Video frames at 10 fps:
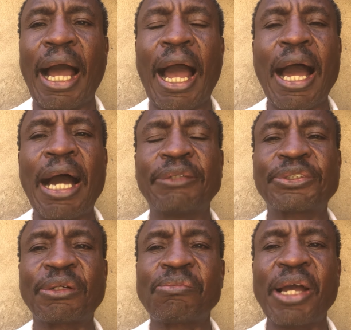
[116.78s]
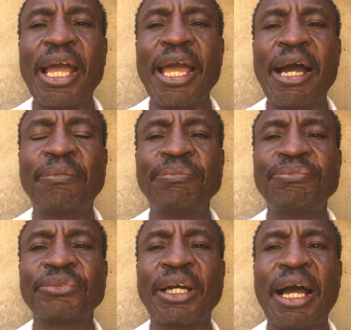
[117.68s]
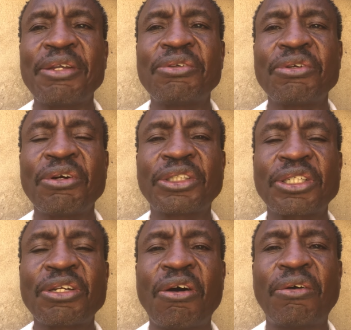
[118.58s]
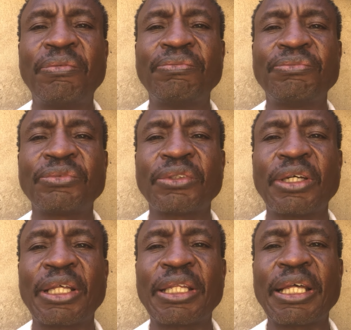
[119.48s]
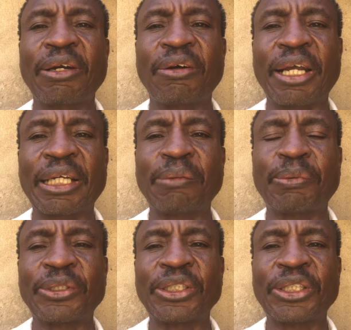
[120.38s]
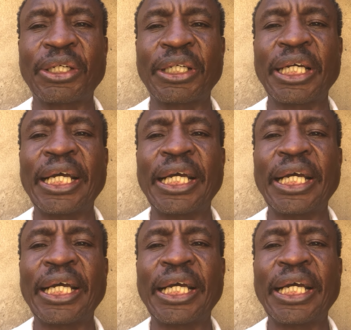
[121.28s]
Uh, from where I am, I do not know the correct position.